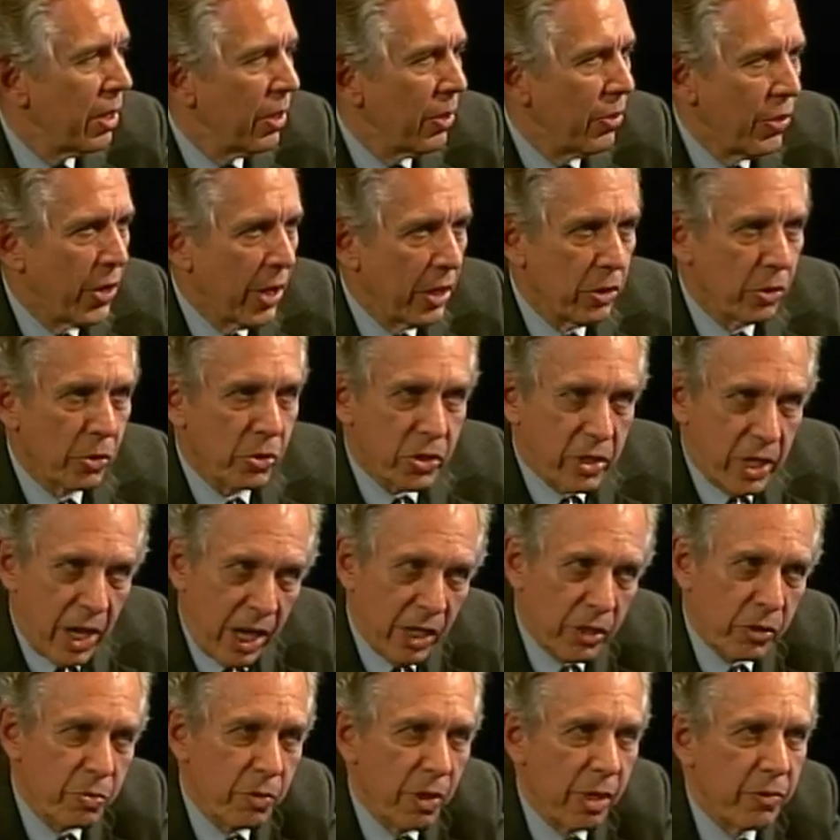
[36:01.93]
then those
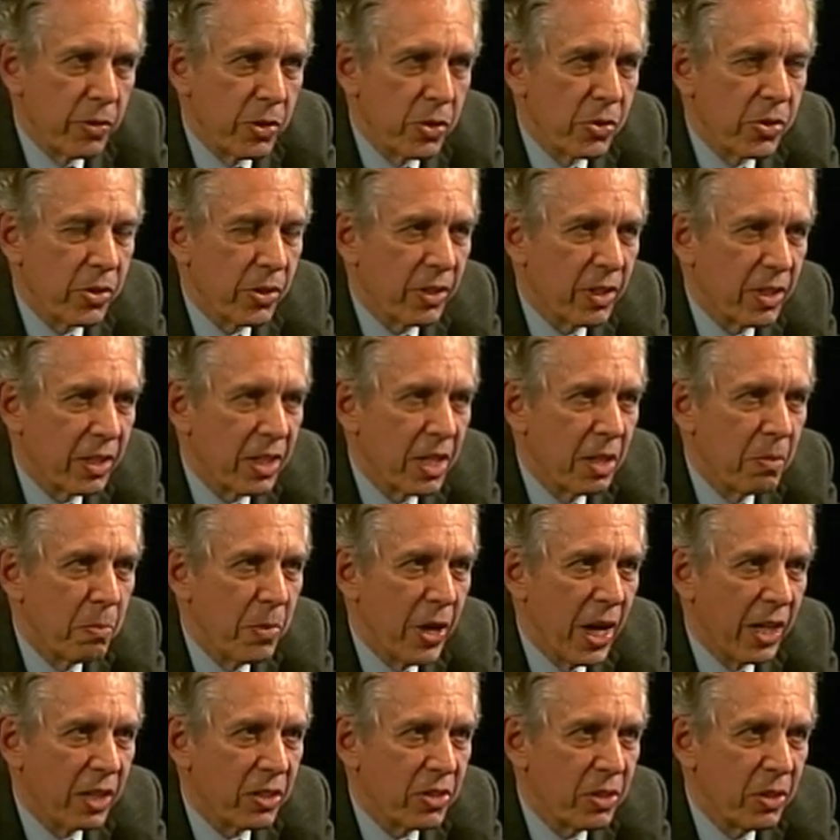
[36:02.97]
tax revenues are going to come
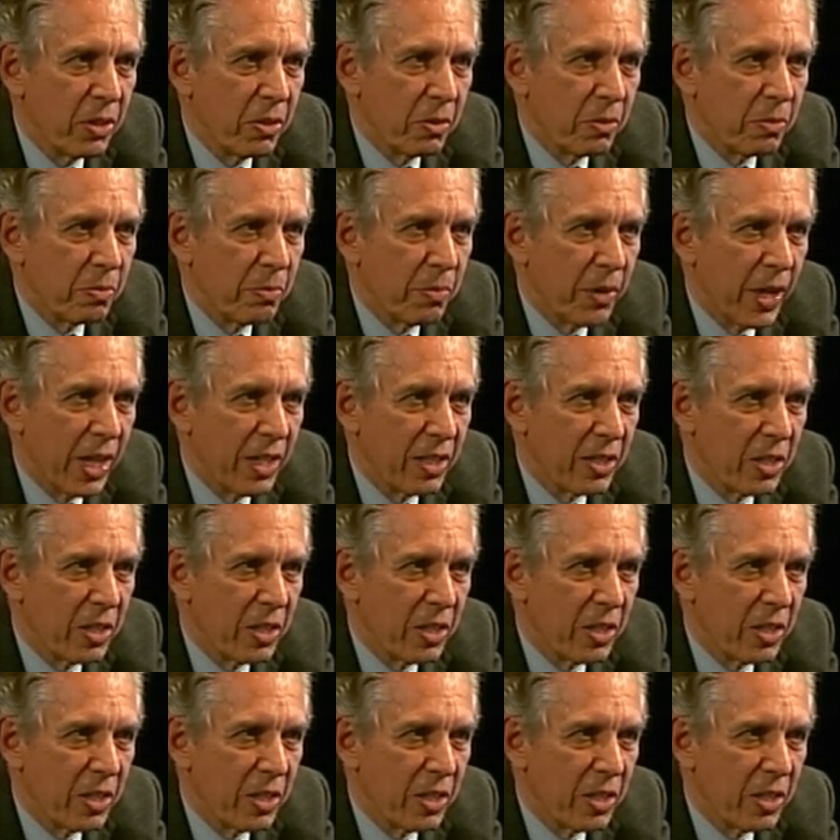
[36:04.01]
back too by